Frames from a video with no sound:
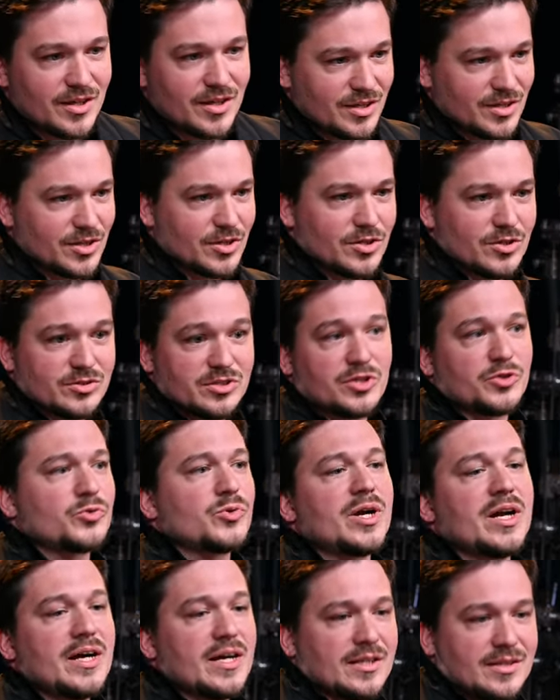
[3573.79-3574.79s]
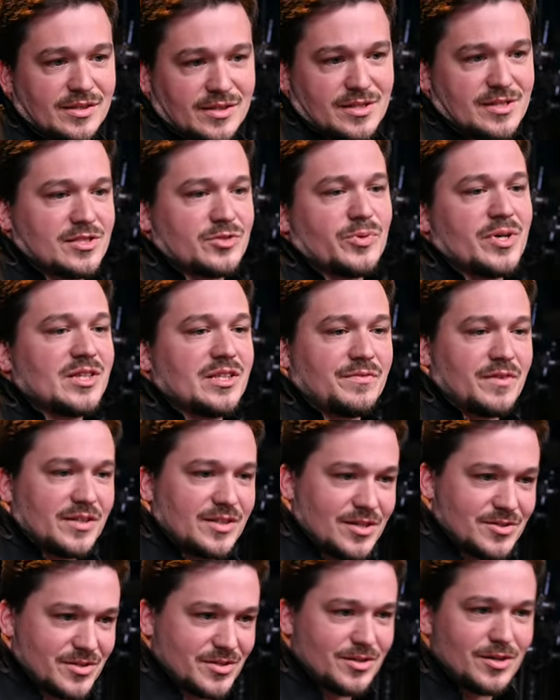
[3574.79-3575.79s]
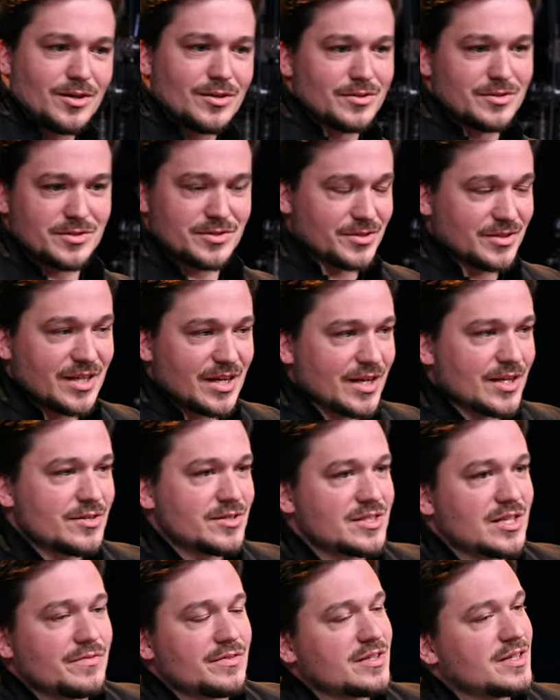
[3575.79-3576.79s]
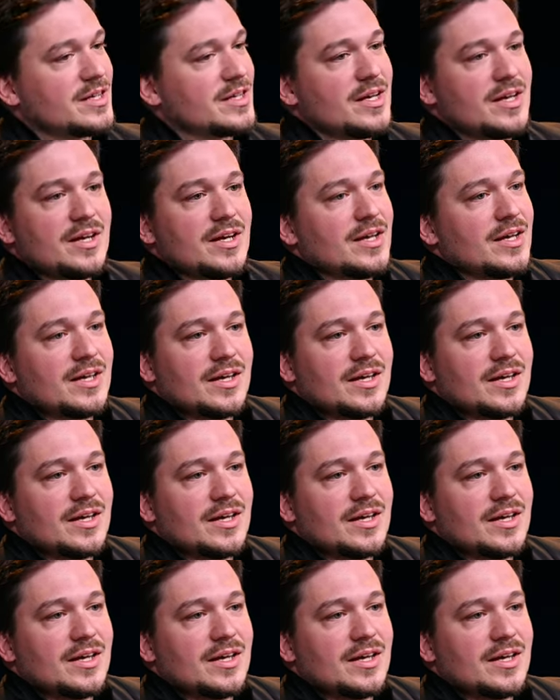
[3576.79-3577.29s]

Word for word: you know, the red that is $25,000 or that kind of stuff like that.